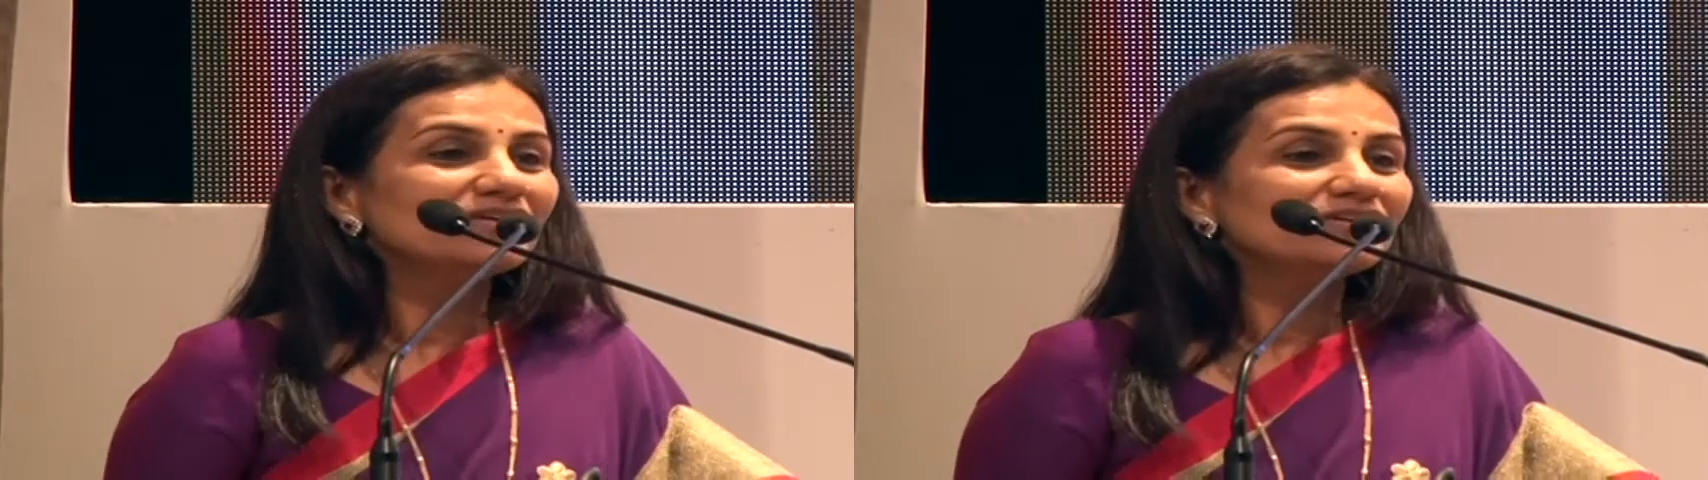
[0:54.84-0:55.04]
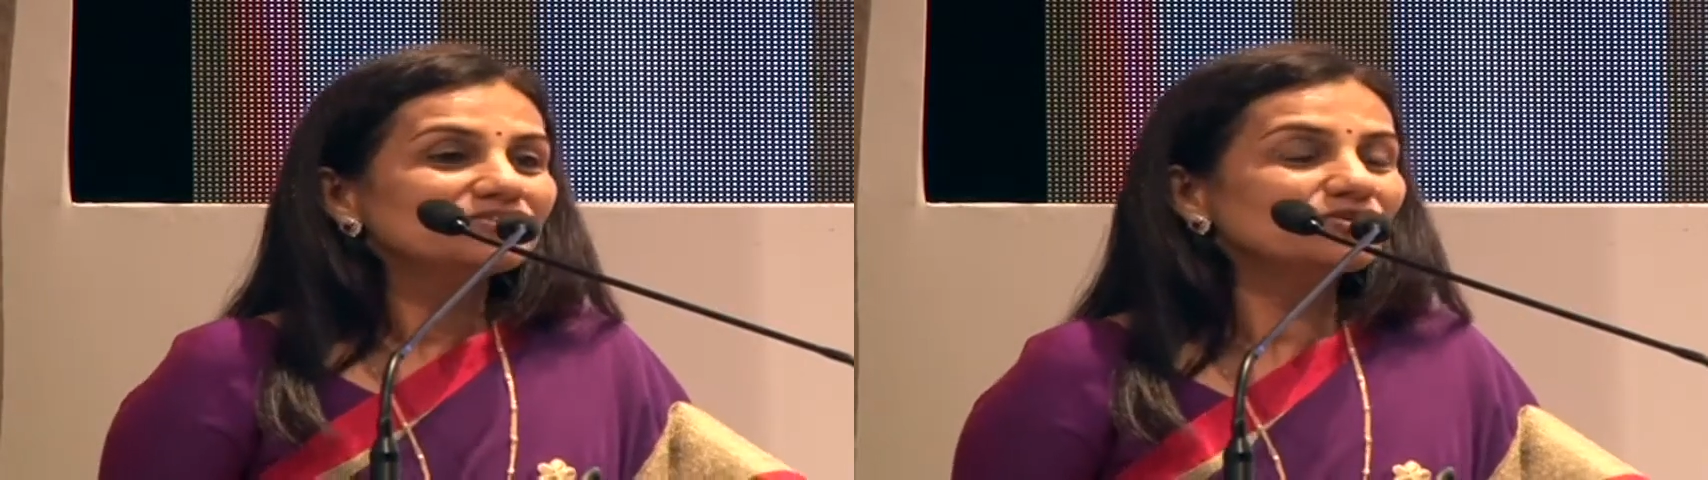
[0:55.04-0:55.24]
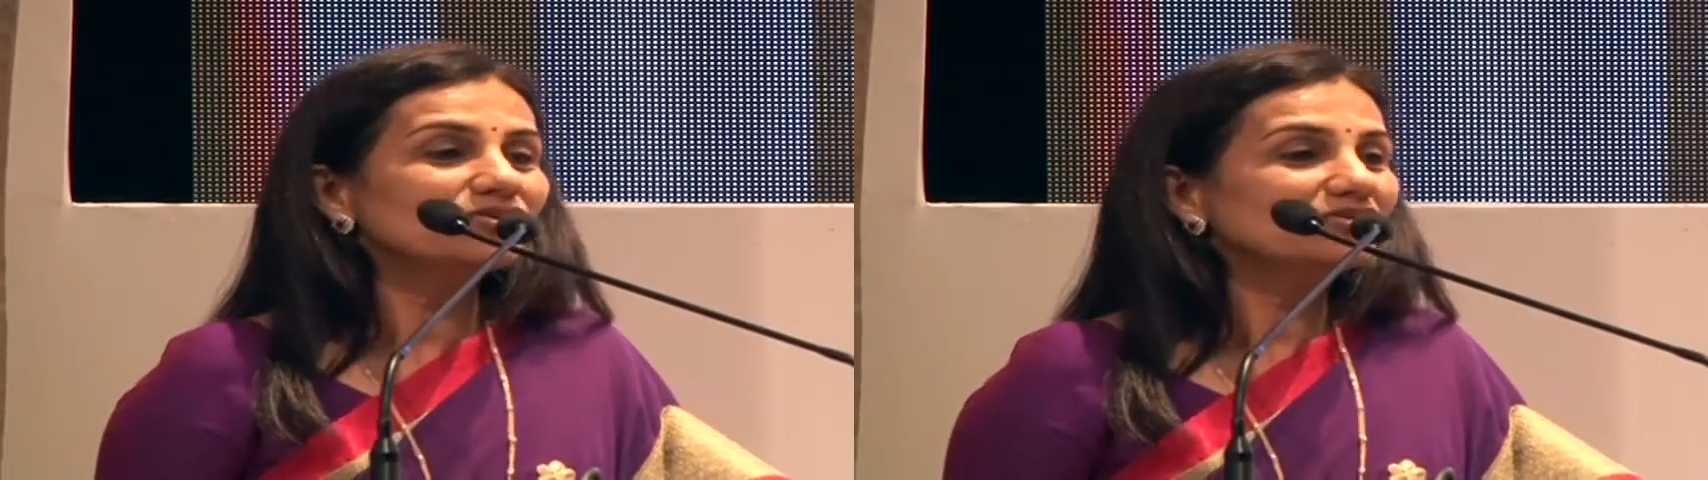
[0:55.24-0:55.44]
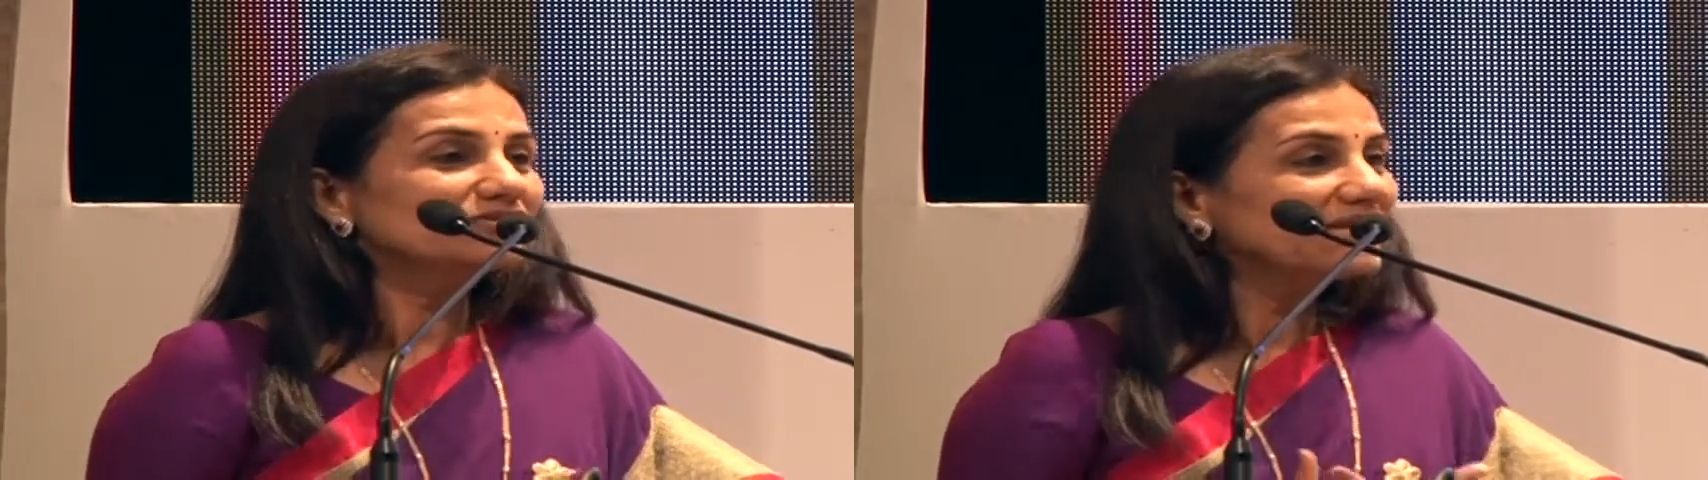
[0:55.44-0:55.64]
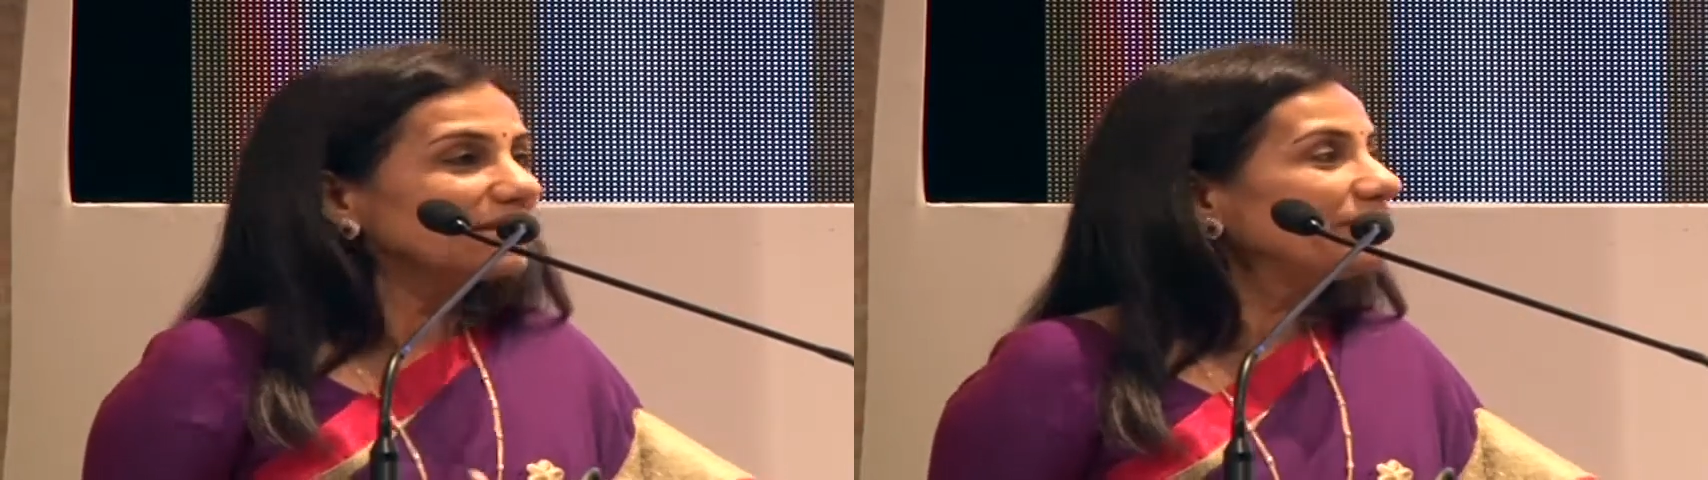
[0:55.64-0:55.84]
So
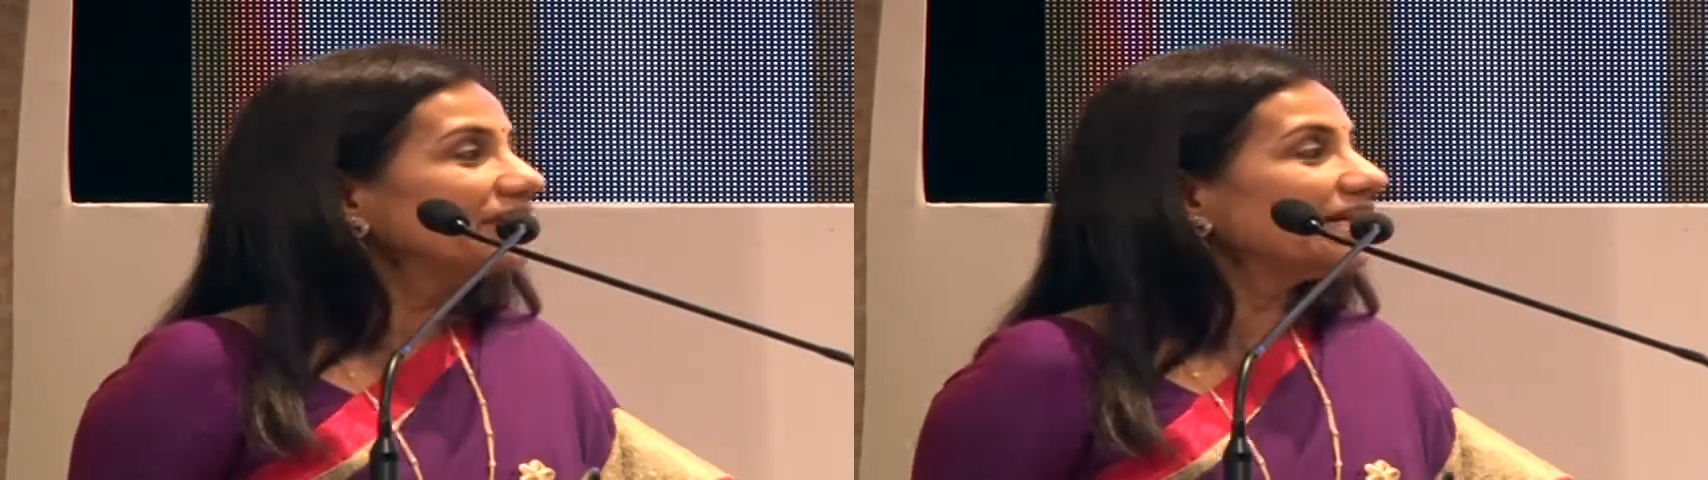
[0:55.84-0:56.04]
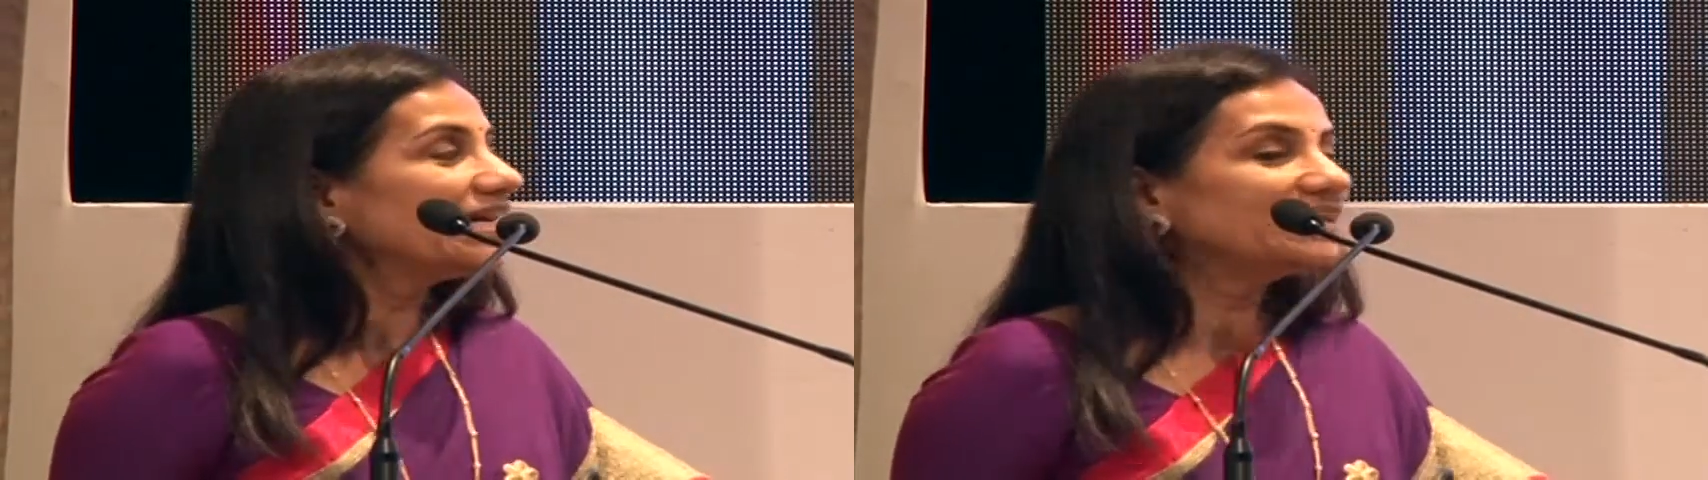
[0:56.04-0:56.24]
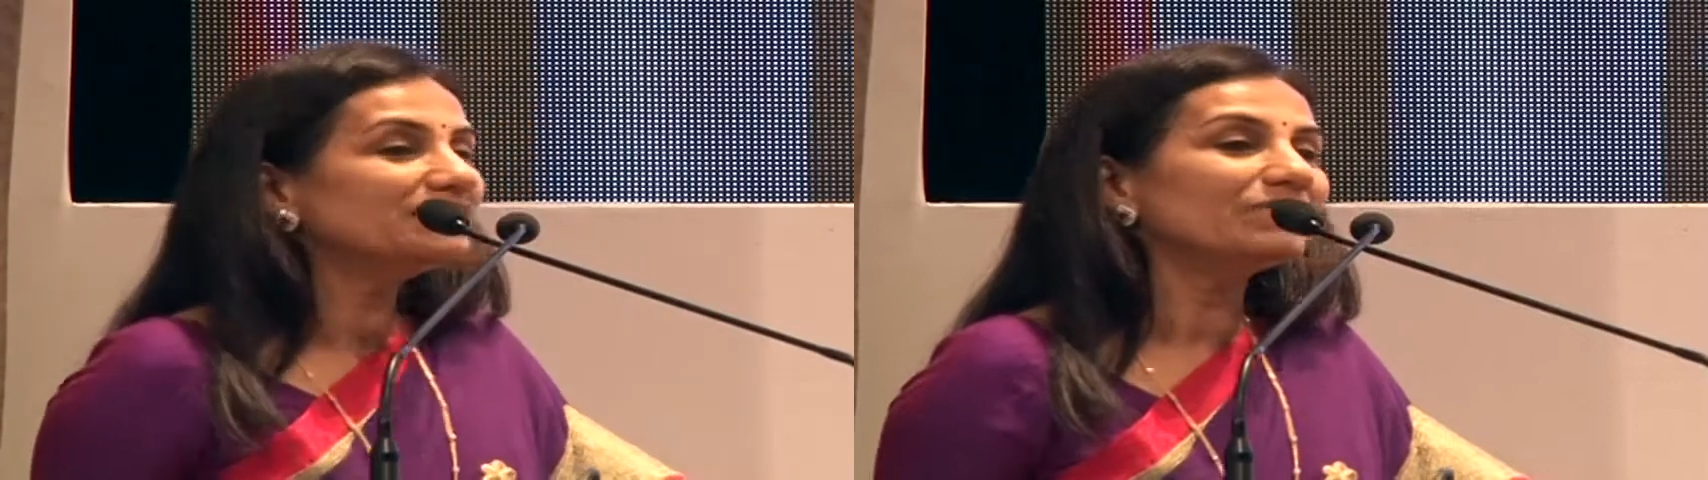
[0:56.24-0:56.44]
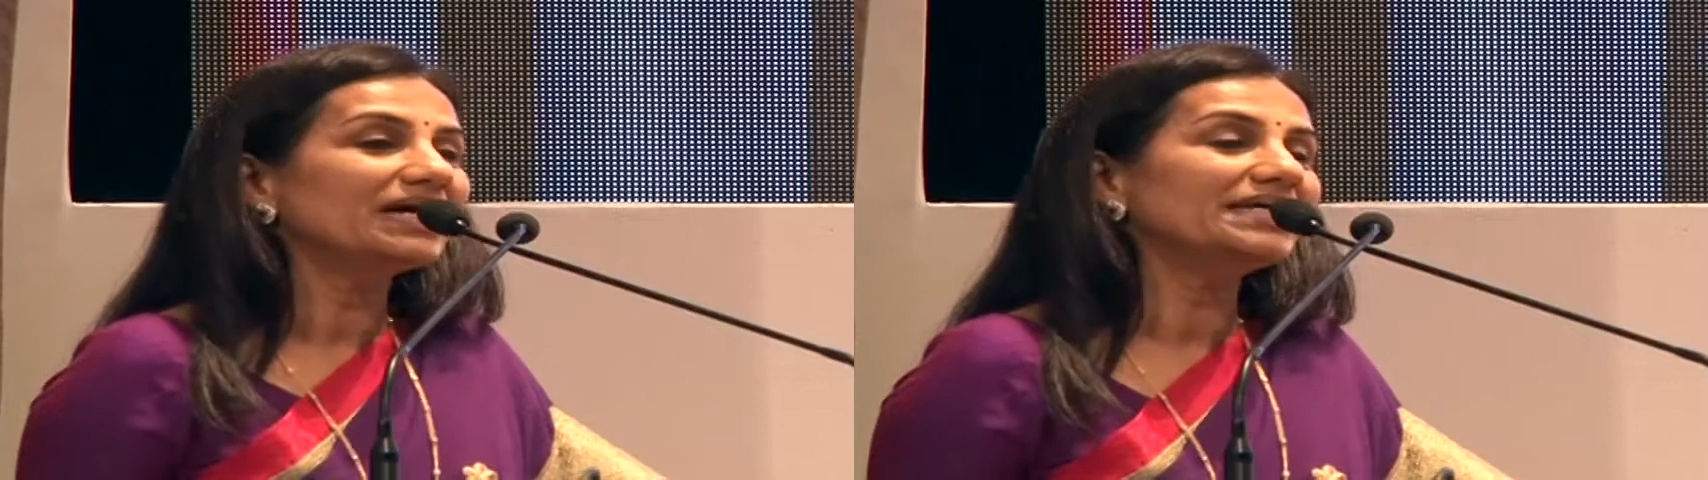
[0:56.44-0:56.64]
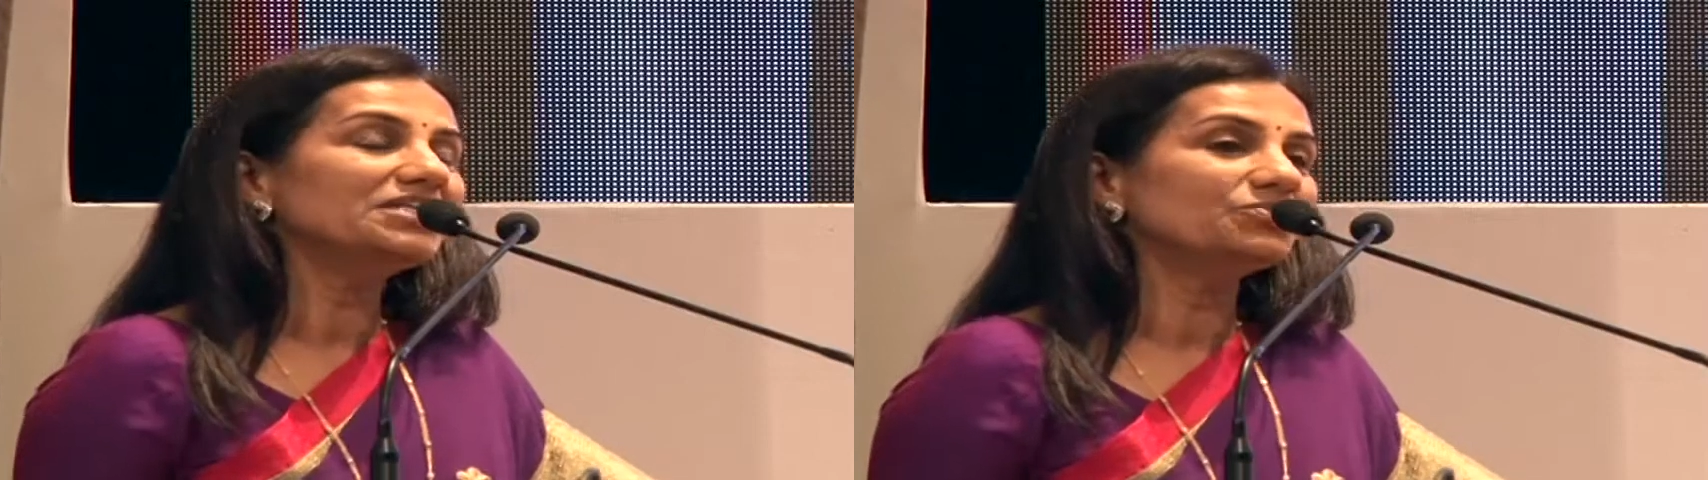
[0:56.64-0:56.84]
keeping that in
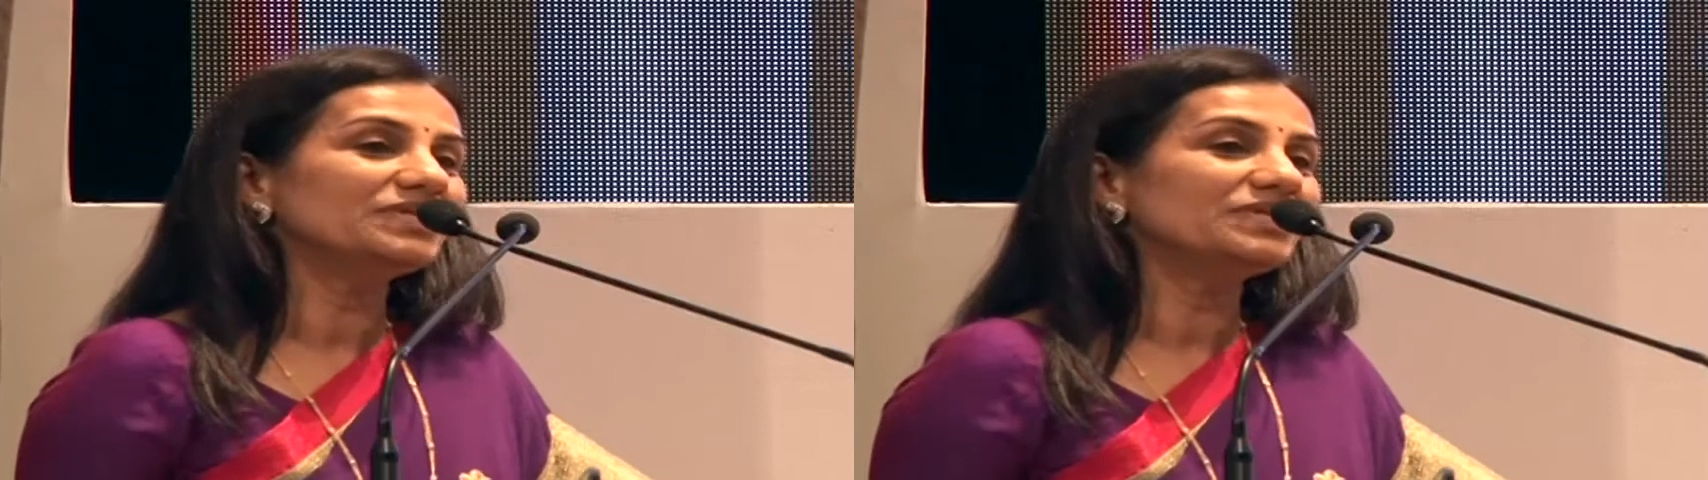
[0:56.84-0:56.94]
mind,